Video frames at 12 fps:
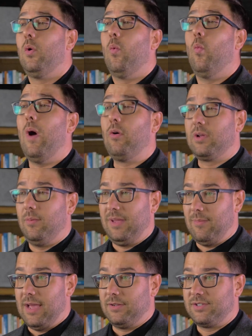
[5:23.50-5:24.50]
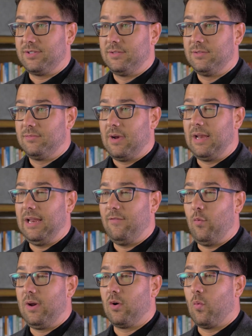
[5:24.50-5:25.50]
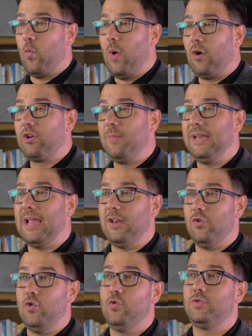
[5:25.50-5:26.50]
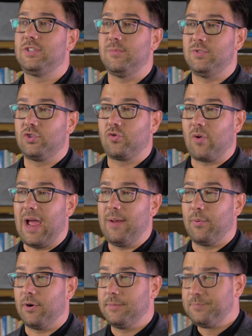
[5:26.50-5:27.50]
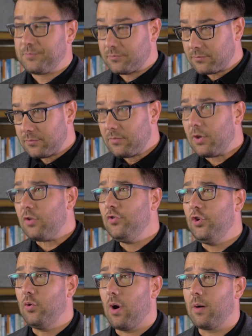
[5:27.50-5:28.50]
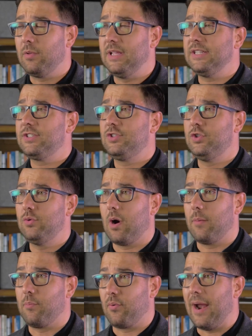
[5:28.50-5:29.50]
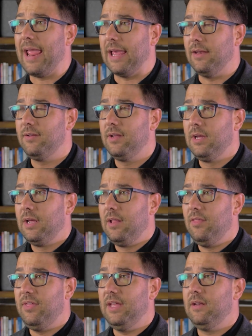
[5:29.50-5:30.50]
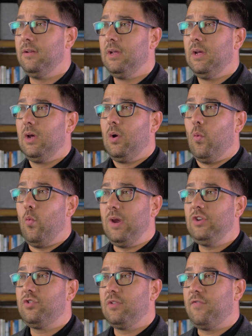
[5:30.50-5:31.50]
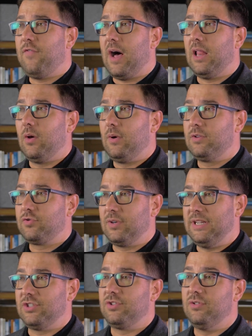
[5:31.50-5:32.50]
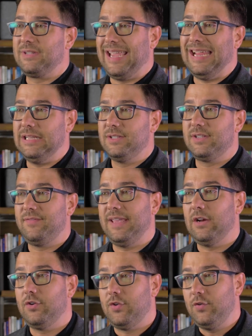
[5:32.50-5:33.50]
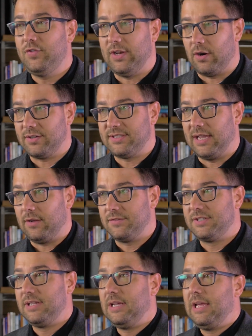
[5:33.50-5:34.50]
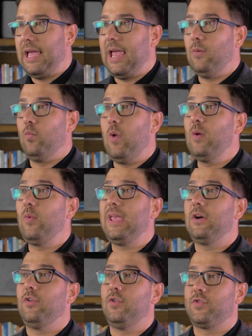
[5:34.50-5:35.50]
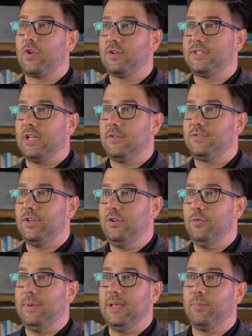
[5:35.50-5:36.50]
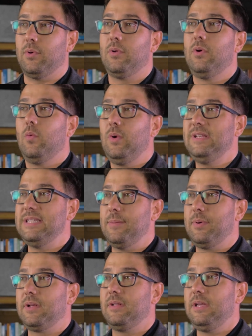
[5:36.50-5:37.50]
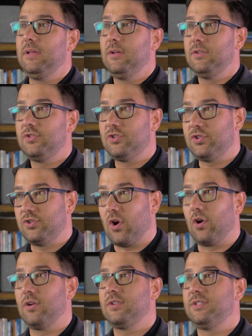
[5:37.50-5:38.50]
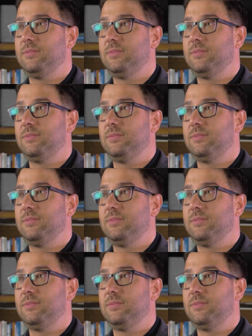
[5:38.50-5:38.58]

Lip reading: Welcome emails, right? If we are welcoming a new subscriber to our list, to our brand, then we should follow a traditional cadence of introducing ourselves. And when we introduce ourselves to new people, we typically start